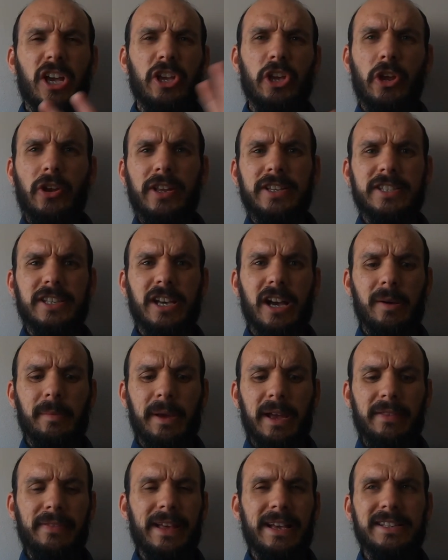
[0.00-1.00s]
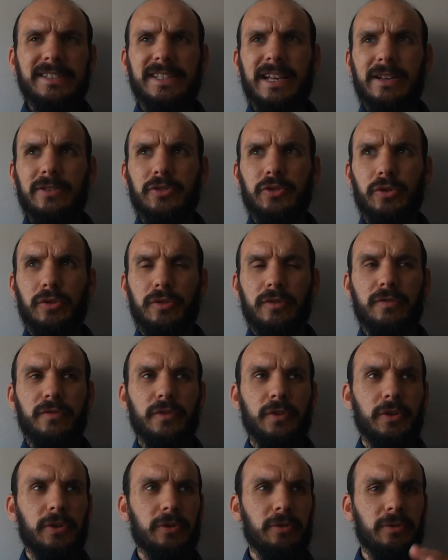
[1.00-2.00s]
You need to come in, that sounds
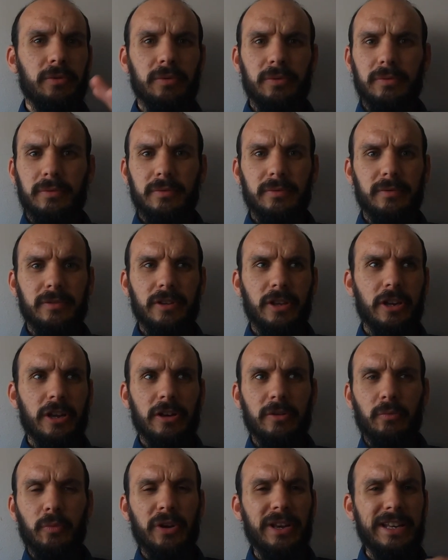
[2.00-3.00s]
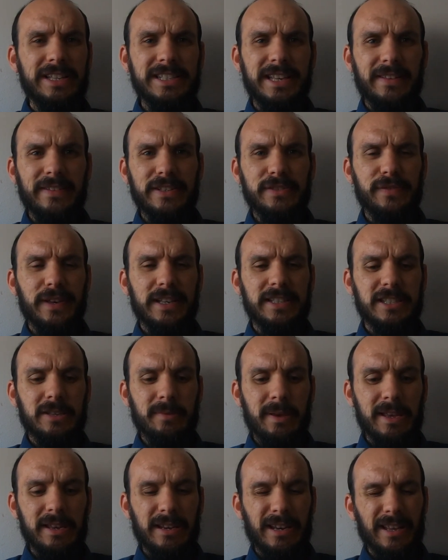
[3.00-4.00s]
awful, we need to get this fixed
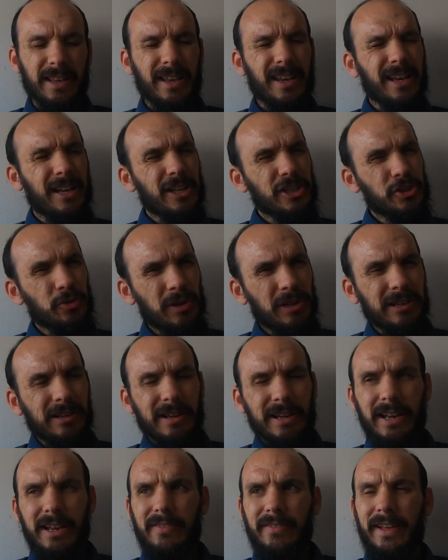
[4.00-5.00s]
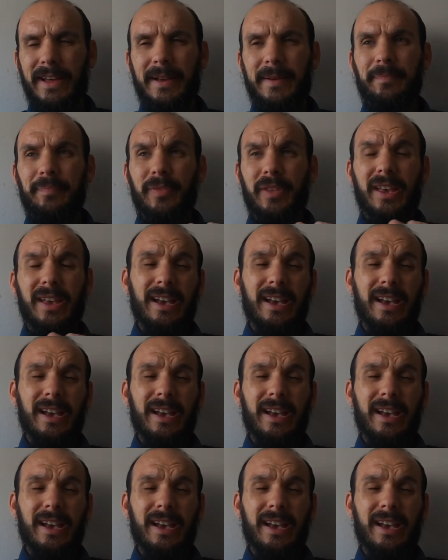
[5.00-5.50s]
immediately. So I like that.